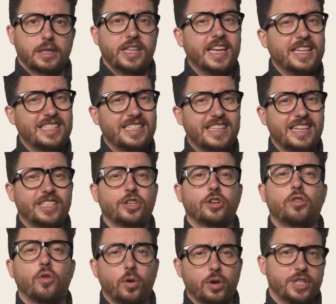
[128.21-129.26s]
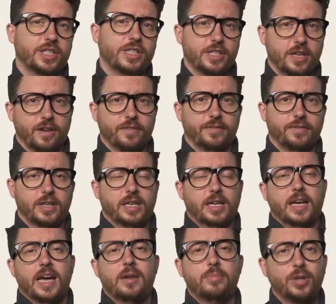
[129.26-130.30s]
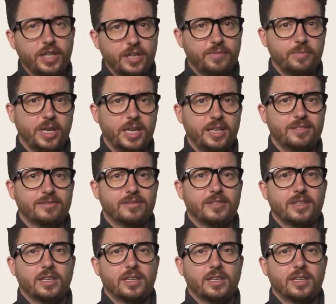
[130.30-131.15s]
This is gorgeous stuff, and believe me,